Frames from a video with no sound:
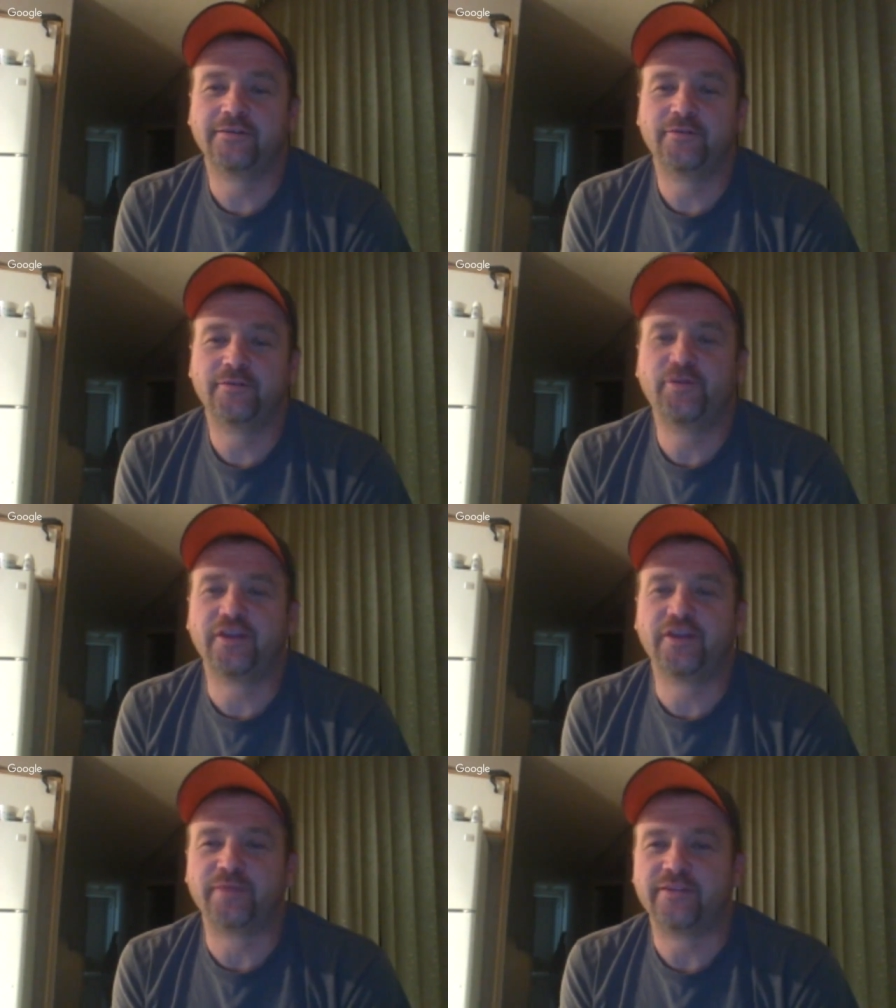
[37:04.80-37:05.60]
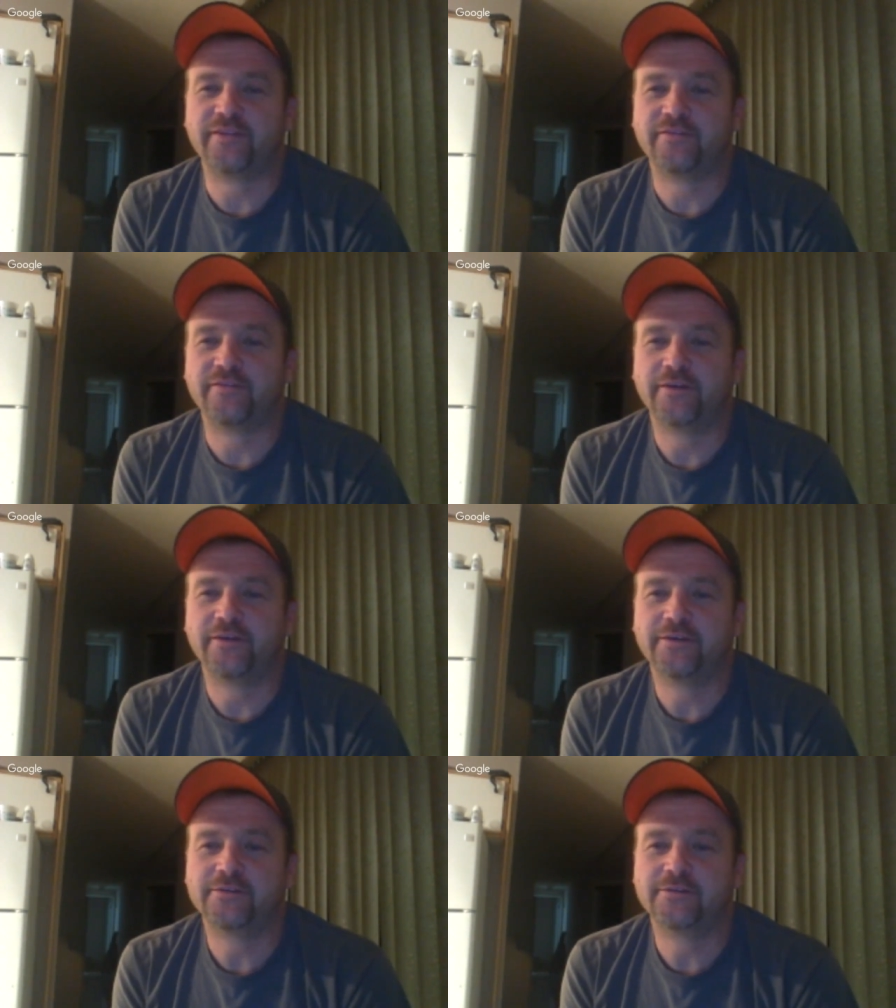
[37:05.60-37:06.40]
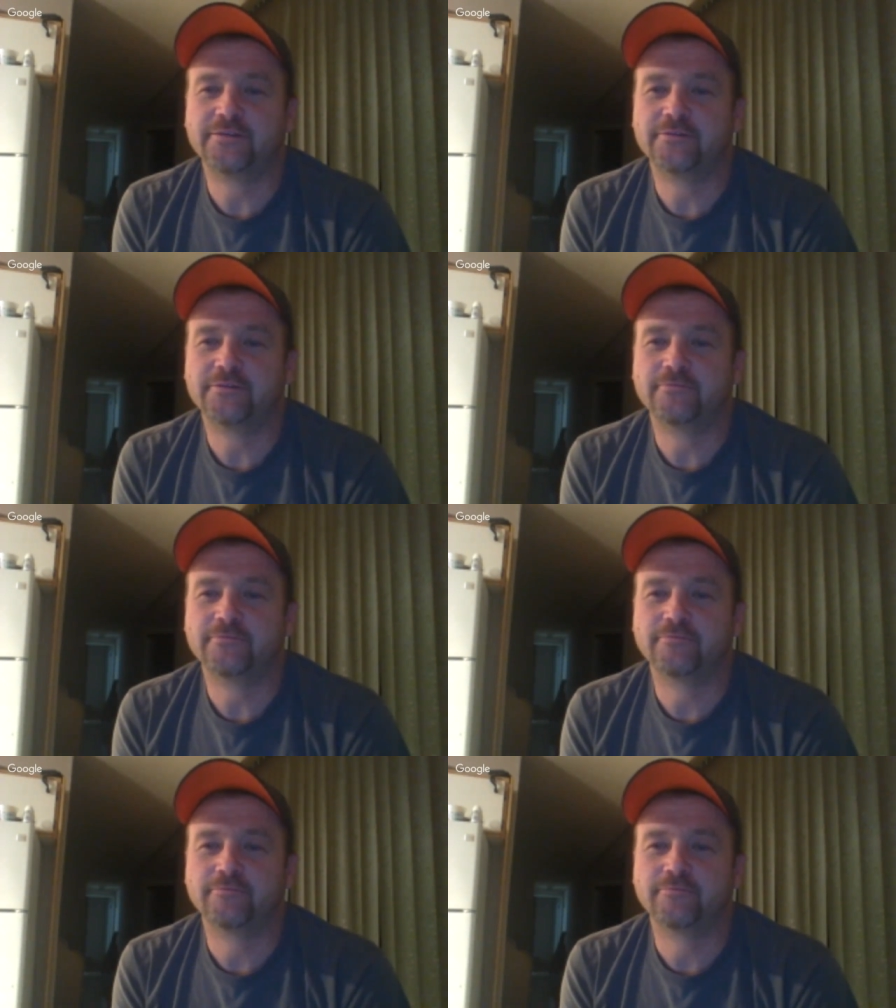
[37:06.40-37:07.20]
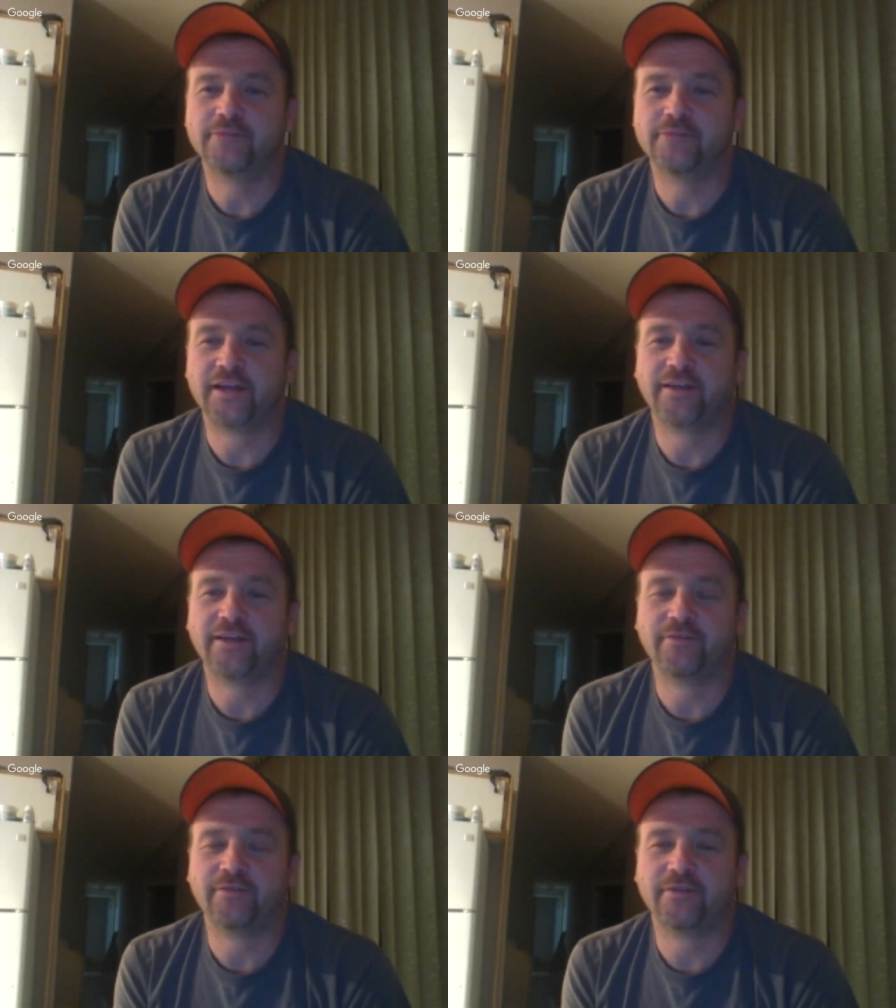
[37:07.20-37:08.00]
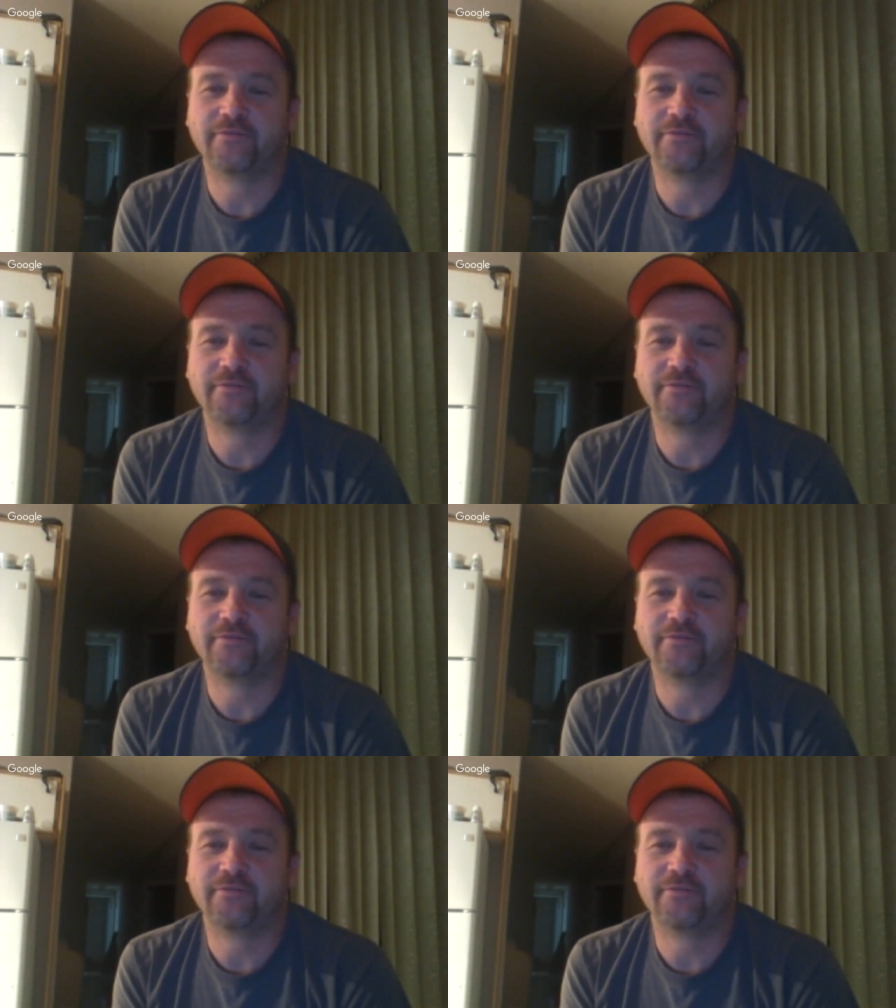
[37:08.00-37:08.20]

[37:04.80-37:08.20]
they're pretty expensive. But yeah, it's